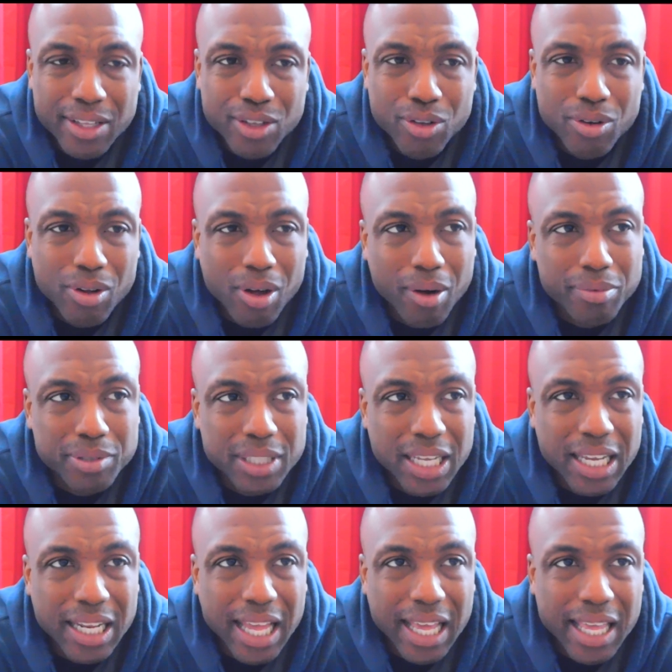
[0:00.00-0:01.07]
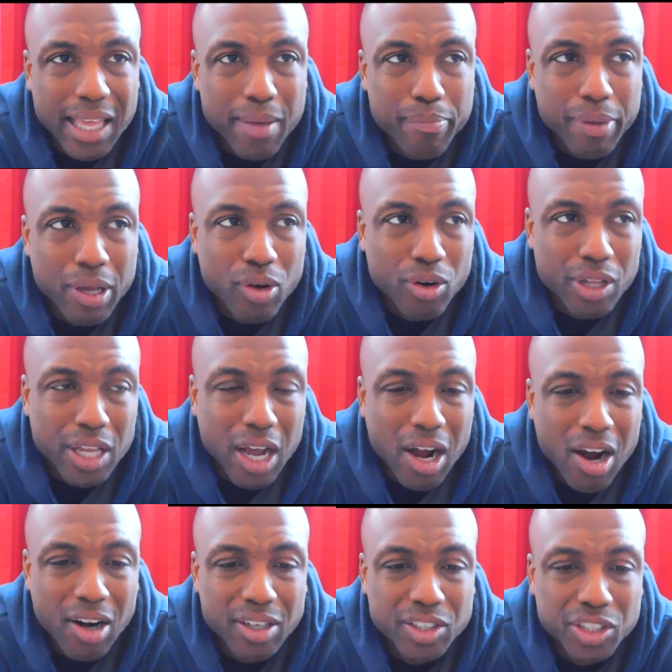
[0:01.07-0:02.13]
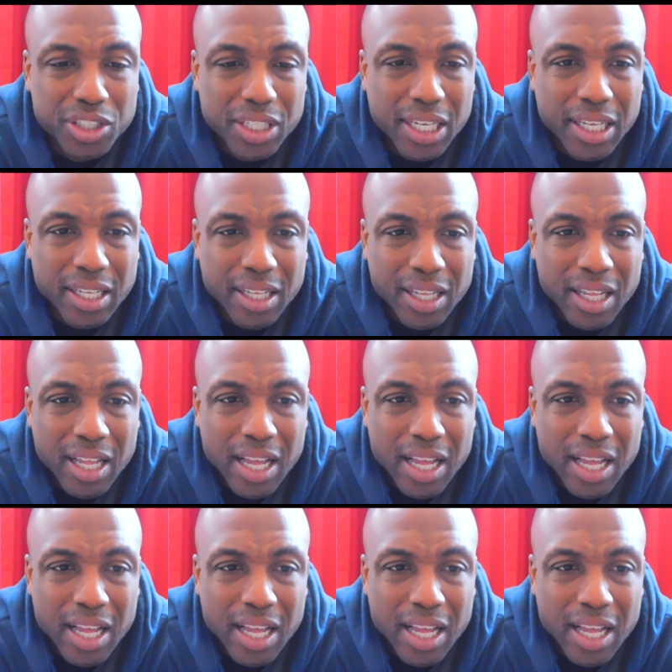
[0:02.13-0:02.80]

You know what I'm saying? Like, he'd be on the yard and shit.